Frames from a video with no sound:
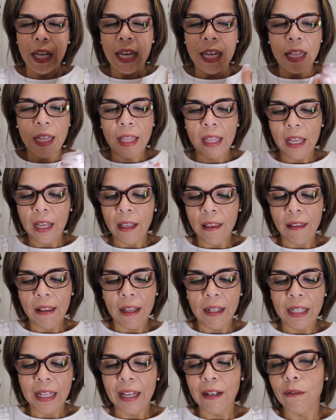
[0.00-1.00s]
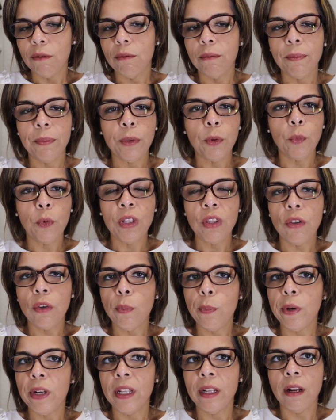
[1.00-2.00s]
it's a scent that once
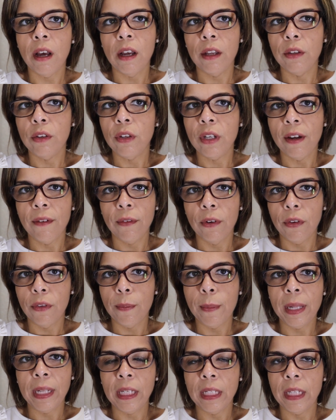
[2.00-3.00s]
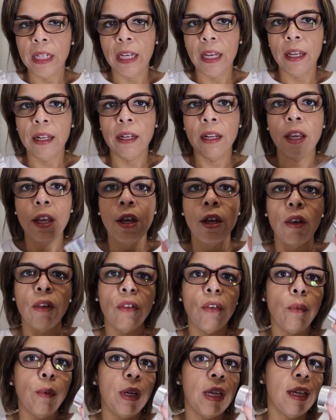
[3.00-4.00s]
you put it on, you never smell it again.
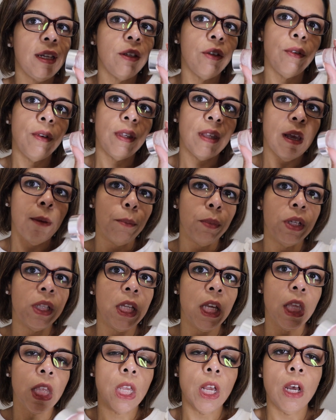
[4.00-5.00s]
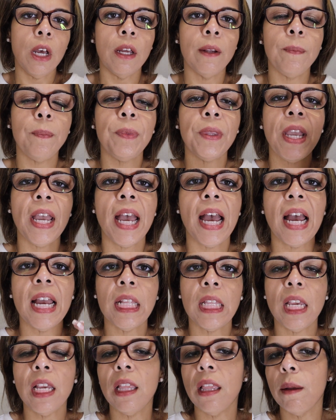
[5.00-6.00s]
So what I do is I put this on,
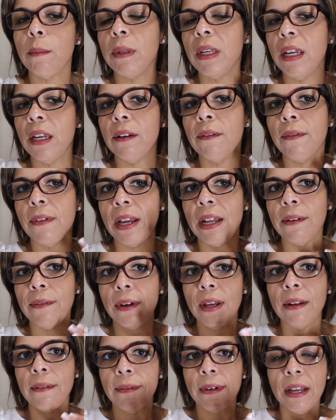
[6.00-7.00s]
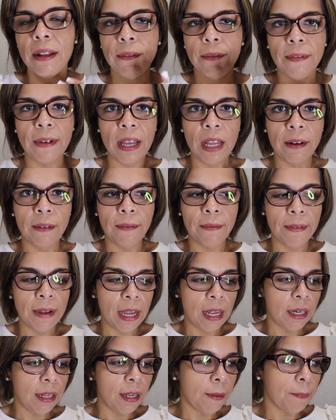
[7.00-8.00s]
I take something and fan
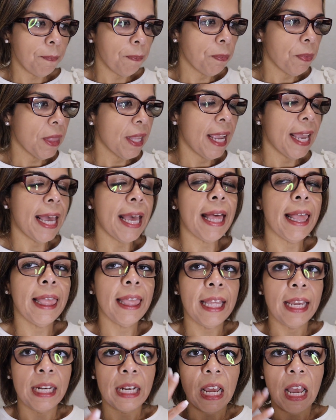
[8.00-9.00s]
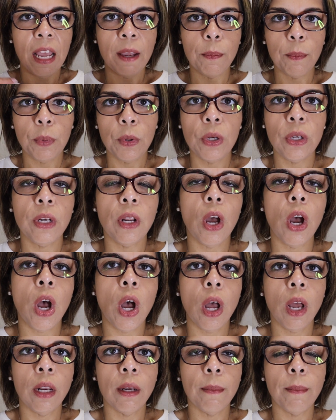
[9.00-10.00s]
it, and then I put
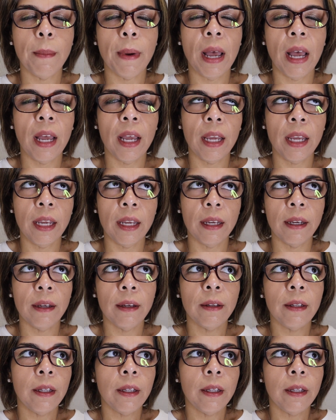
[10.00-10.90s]
on my